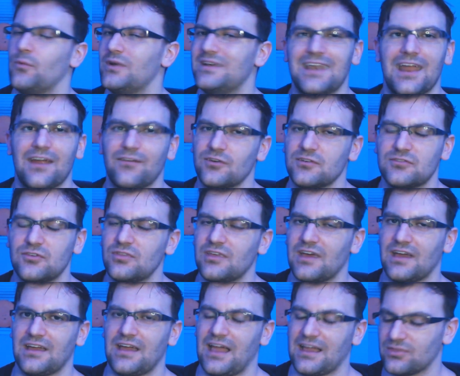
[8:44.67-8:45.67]
never do
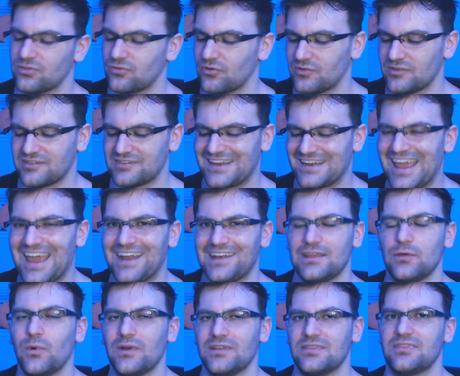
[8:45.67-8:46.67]
that. I can throw this in any
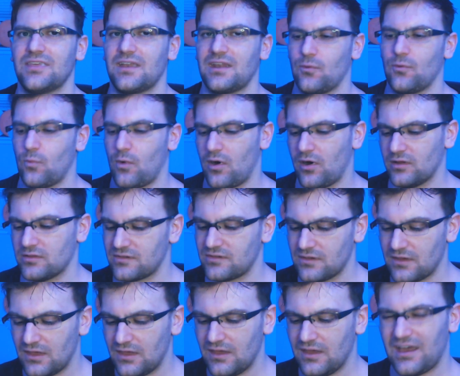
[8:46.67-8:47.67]
wind that I want.
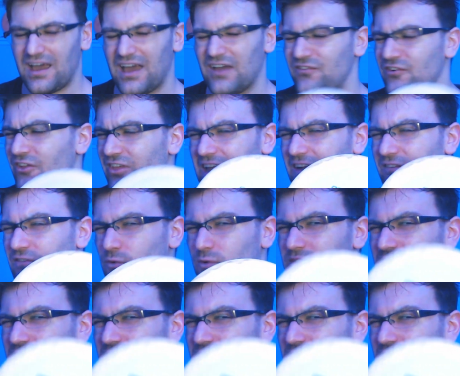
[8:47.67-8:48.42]
I feel like everyone's got